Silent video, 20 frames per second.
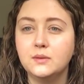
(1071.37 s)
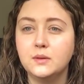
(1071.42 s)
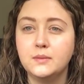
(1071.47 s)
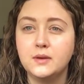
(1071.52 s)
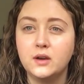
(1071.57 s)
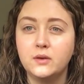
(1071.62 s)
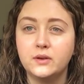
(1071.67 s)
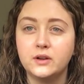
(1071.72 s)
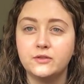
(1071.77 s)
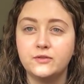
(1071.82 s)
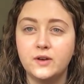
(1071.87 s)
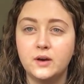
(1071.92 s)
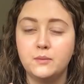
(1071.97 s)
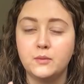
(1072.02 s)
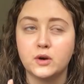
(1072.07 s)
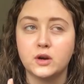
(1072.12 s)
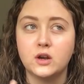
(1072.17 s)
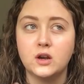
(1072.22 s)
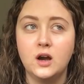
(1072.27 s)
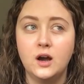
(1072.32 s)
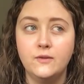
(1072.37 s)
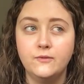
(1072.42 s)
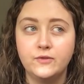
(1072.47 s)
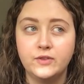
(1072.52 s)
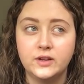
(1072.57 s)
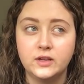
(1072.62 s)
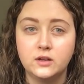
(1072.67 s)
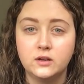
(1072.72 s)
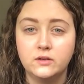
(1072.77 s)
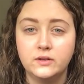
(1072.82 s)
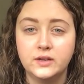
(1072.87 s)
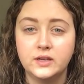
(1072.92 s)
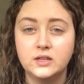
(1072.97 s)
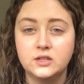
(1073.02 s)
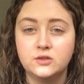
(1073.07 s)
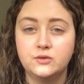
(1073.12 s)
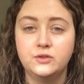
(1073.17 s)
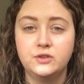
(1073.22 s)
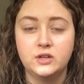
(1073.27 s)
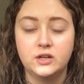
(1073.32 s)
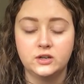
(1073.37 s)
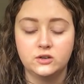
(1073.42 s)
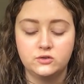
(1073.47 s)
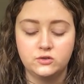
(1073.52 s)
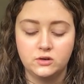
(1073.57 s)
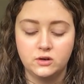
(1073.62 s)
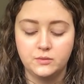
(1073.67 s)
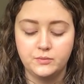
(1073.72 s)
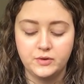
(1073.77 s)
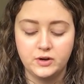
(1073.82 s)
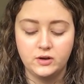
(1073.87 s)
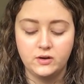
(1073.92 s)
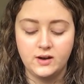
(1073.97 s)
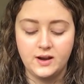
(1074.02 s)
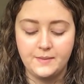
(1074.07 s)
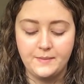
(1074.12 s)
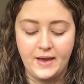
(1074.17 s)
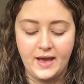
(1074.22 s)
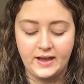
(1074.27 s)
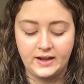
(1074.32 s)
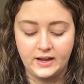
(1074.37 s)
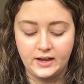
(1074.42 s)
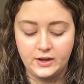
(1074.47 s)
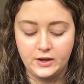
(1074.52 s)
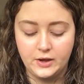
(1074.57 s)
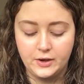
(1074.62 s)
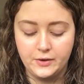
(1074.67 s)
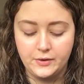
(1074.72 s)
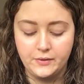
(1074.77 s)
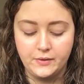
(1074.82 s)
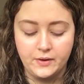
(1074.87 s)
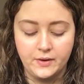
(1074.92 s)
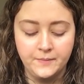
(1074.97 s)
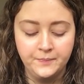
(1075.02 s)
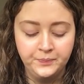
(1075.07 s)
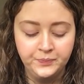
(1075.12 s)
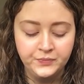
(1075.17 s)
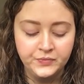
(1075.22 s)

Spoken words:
Maybe I would have felt more confident going into a doctoral program had I known